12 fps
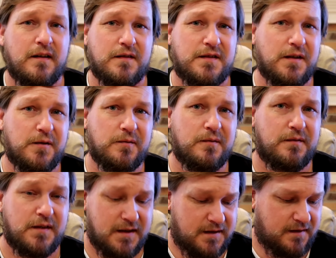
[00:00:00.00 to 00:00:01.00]
So
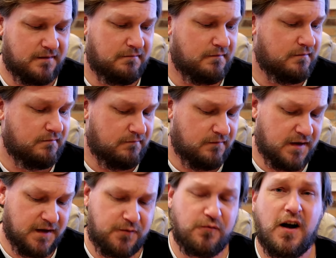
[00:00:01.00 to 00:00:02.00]
this
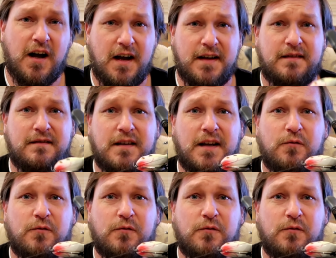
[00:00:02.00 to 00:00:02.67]
rod